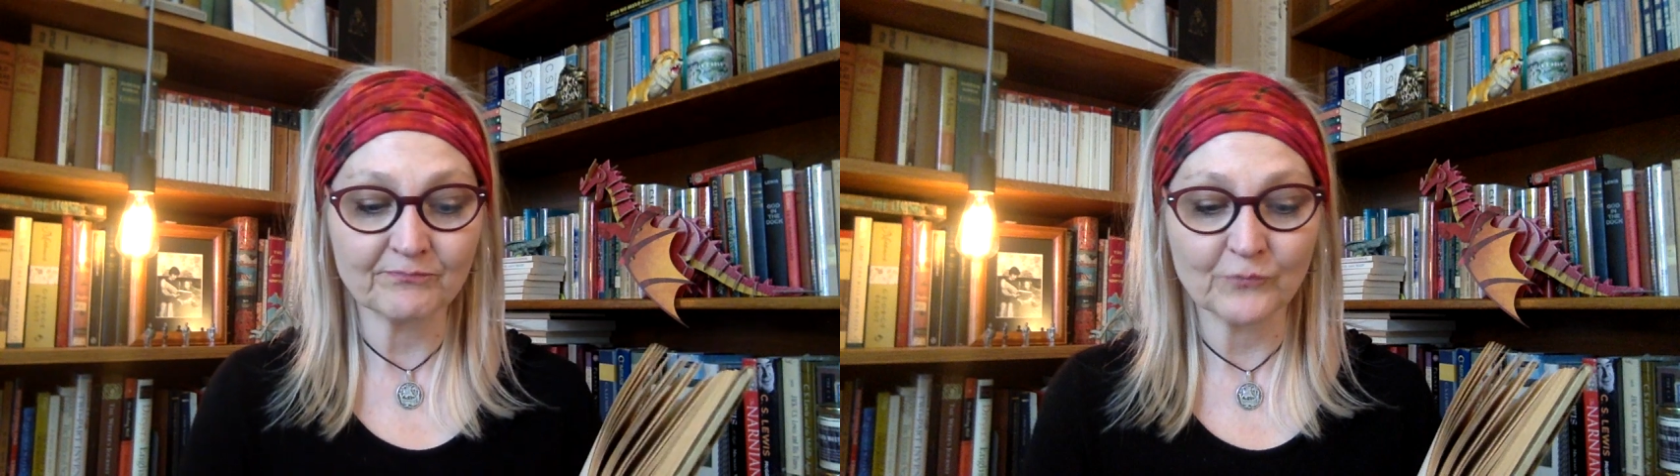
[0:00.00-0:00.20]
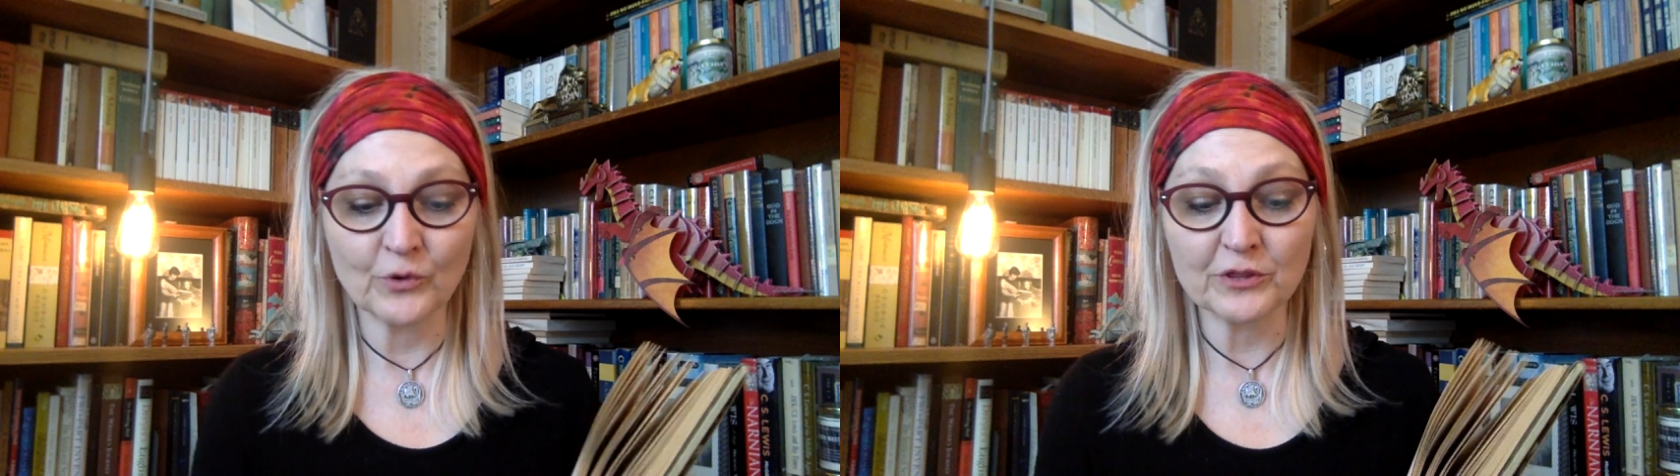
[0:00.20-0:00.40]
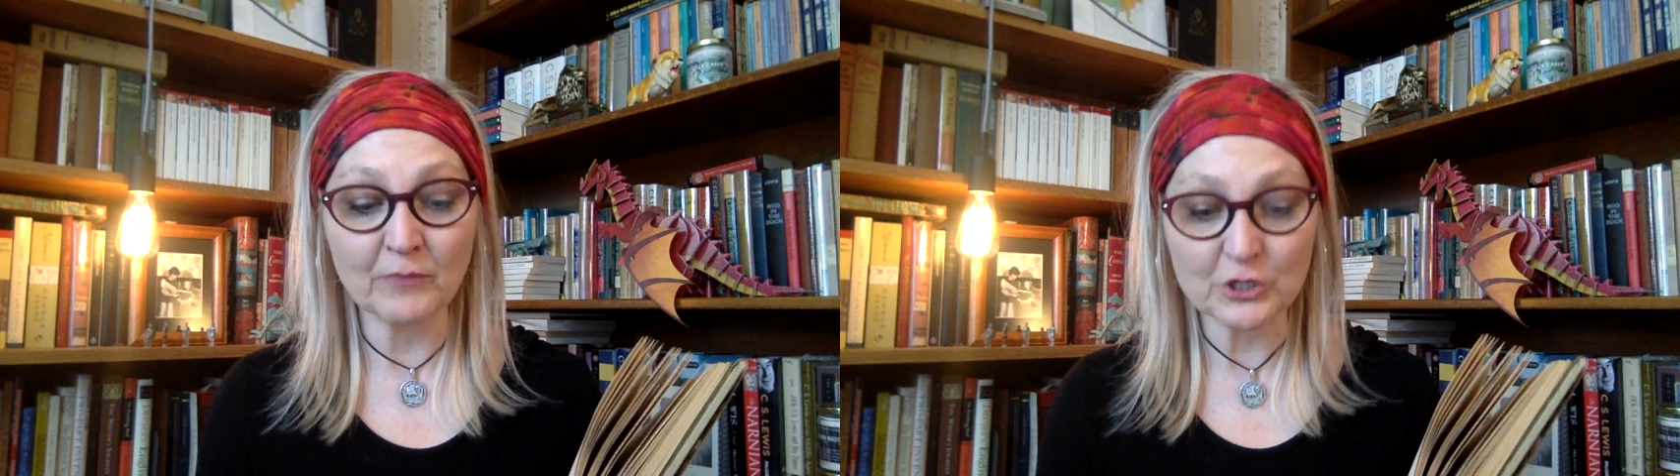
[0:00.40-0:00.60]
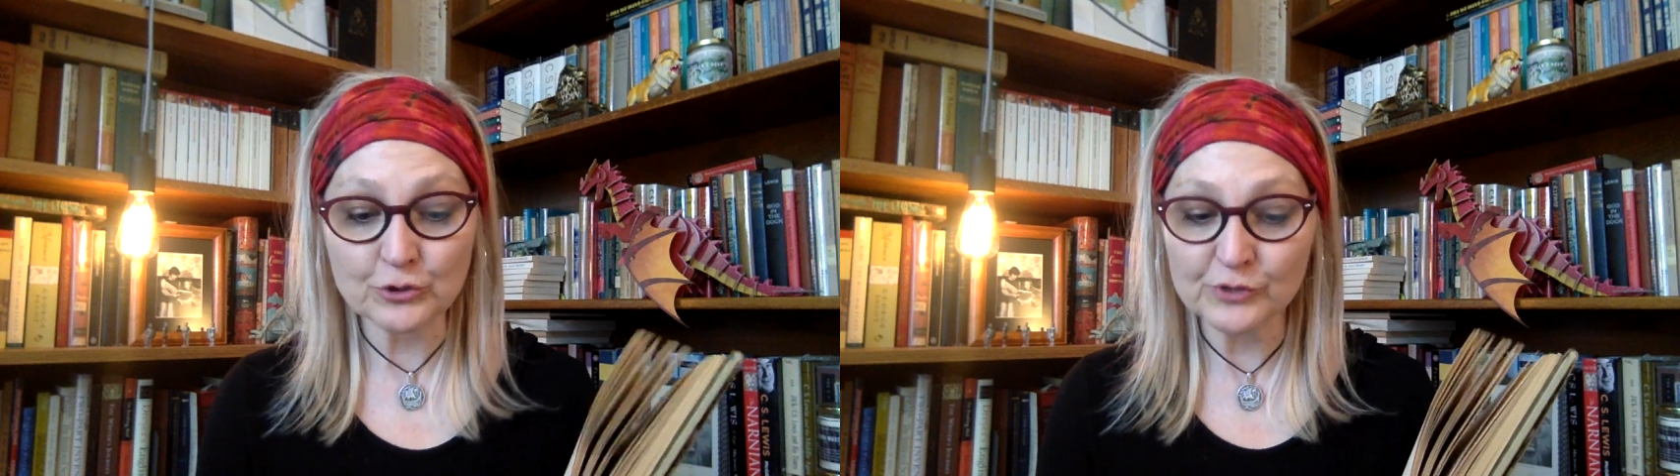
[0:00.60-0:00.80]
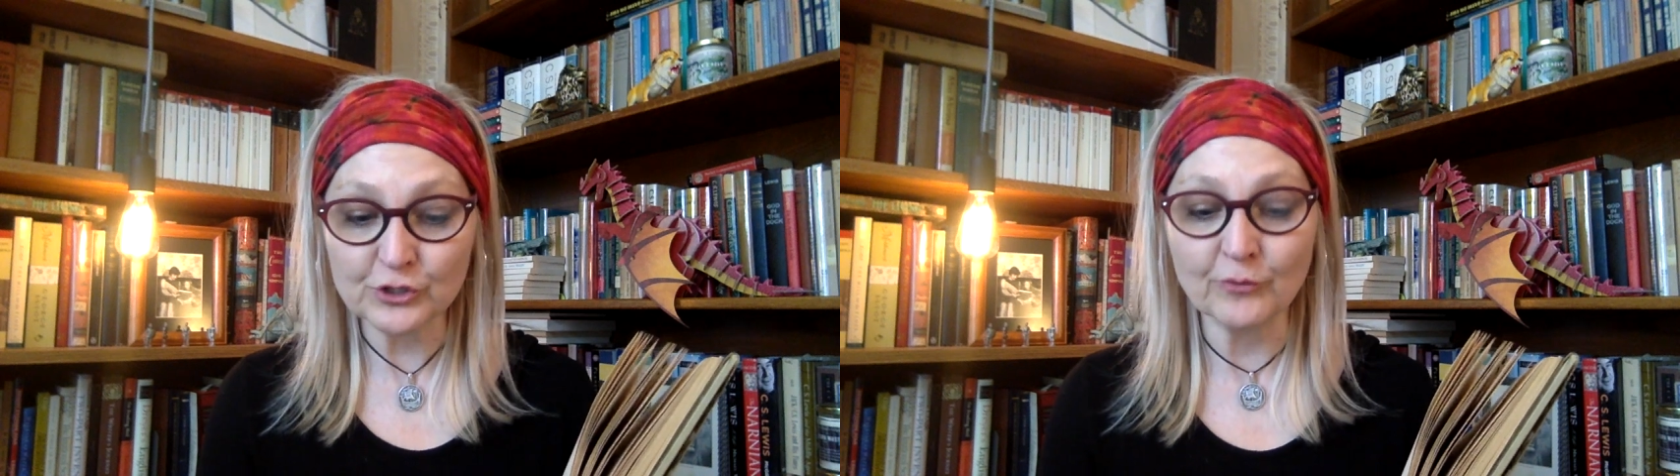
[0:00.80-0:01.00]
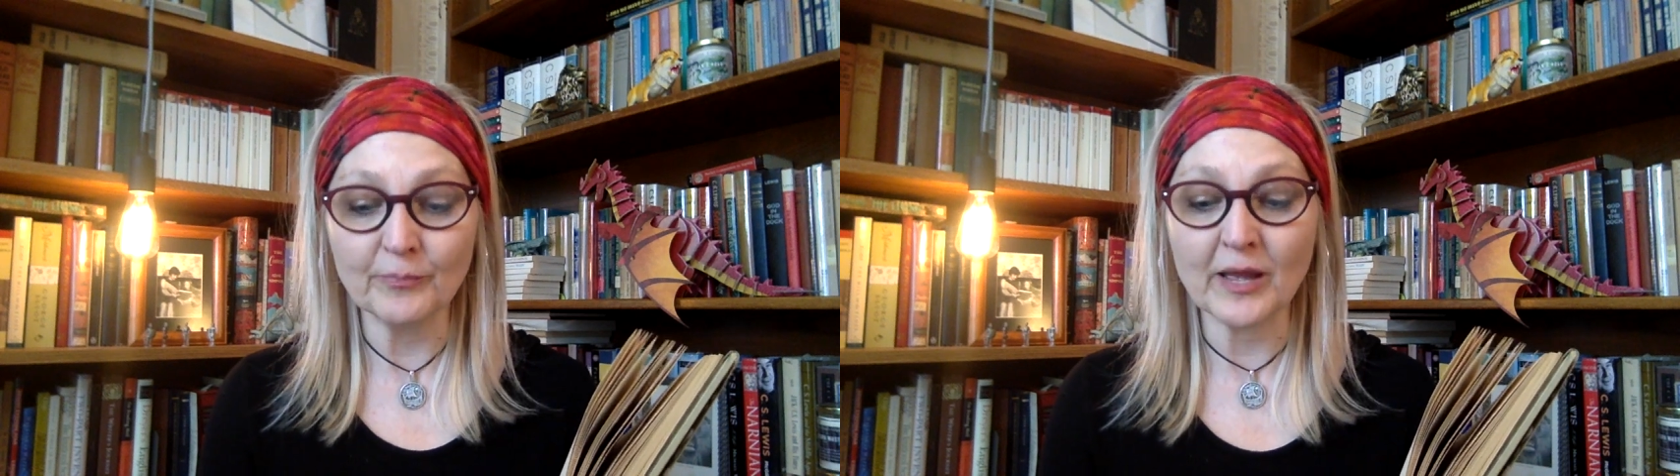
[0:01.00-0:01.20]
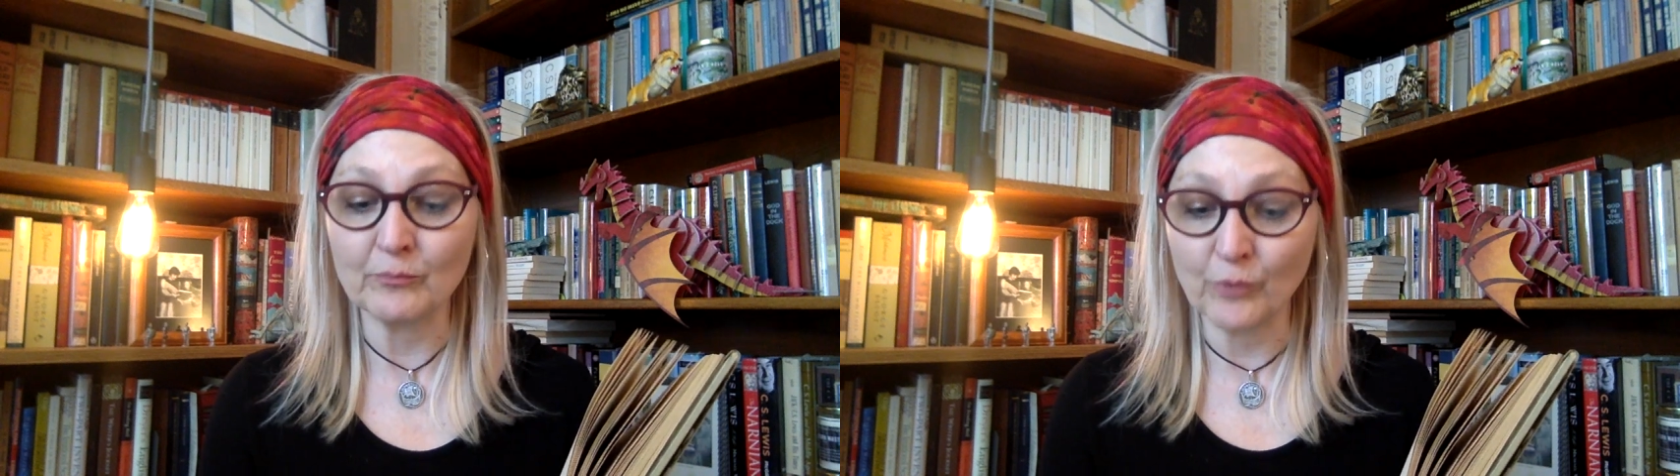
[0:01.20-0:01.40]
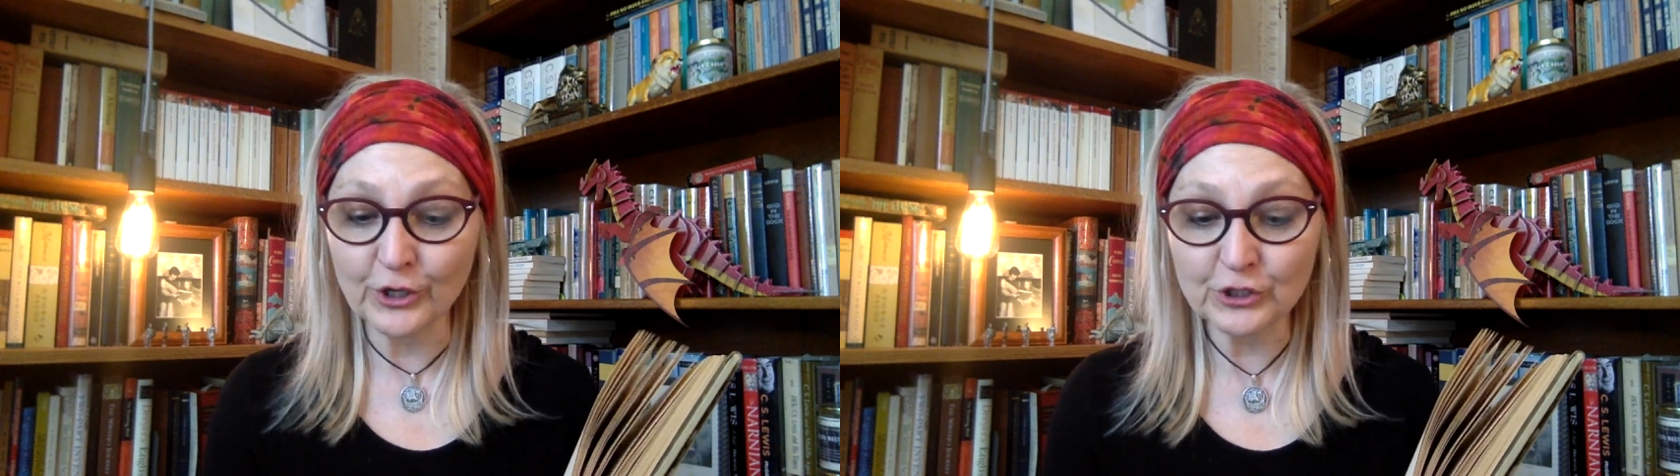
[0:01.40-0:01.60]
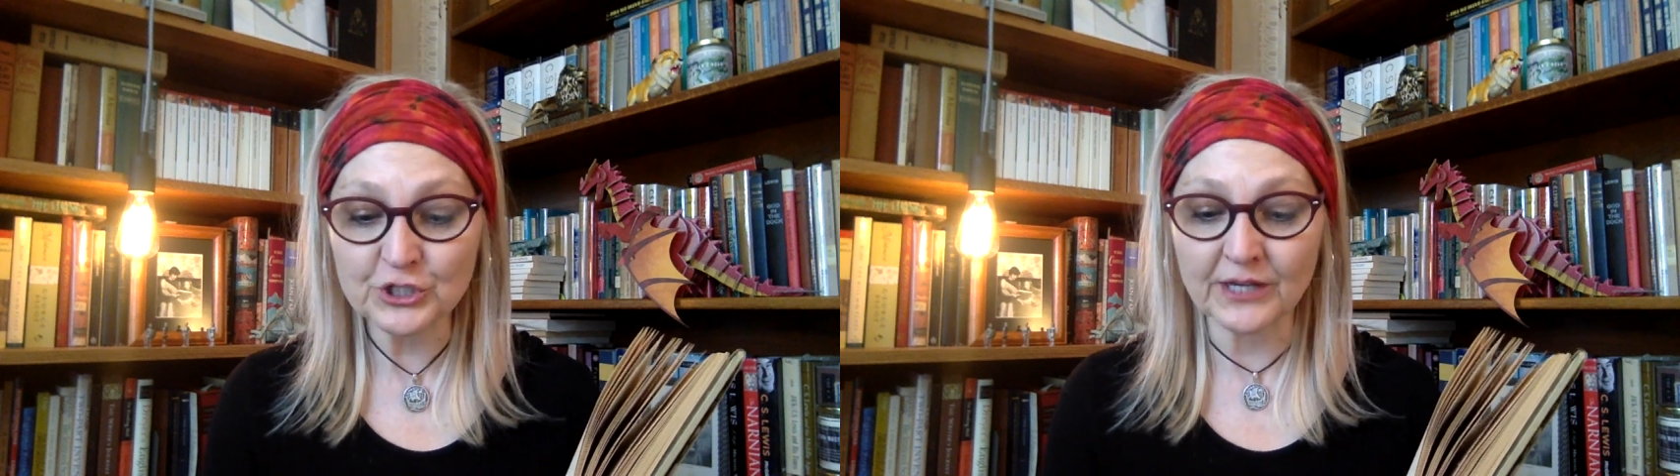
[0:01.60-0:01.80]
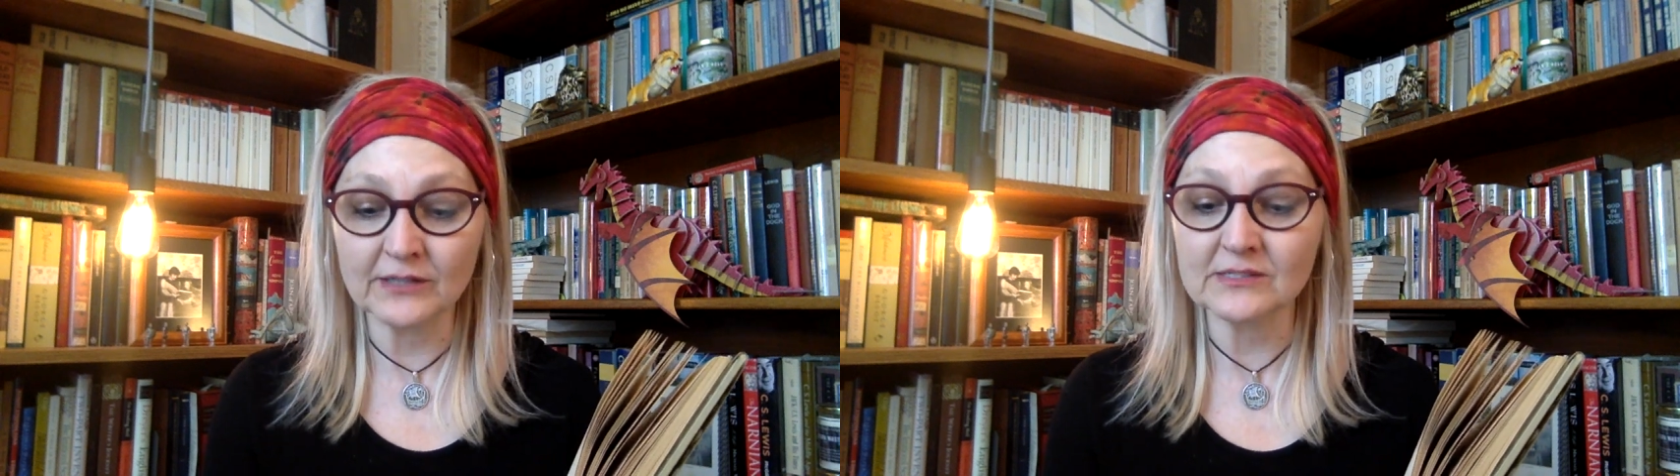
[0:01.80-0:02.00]
with mushroom soup and boiled
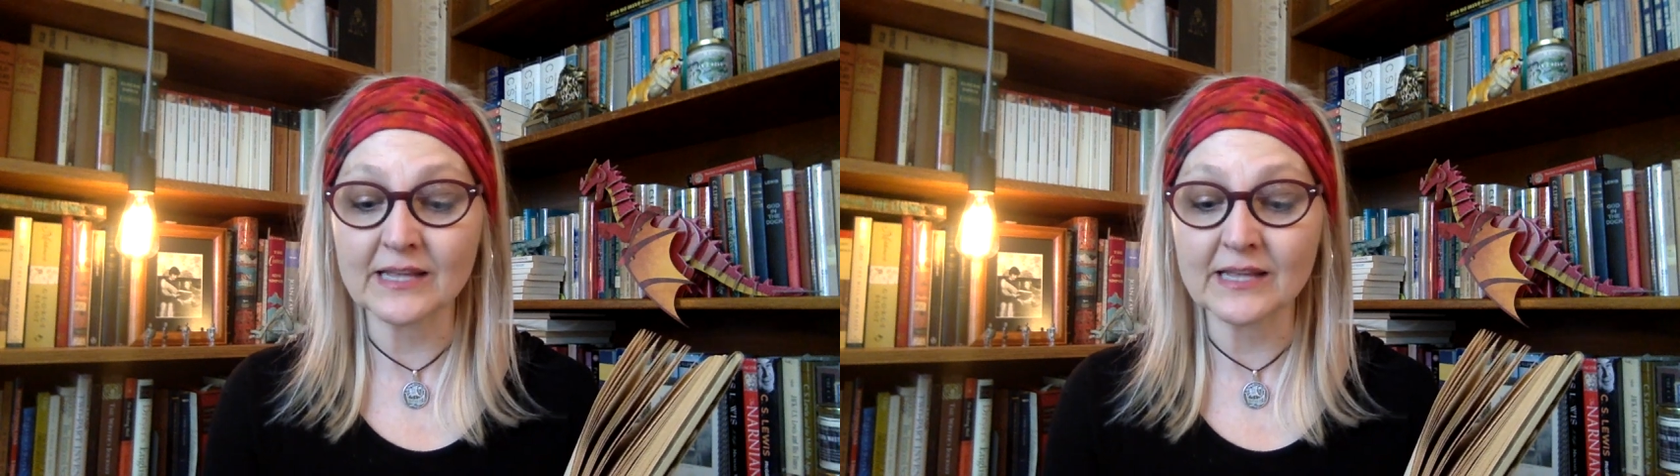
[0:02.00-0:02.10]
chickens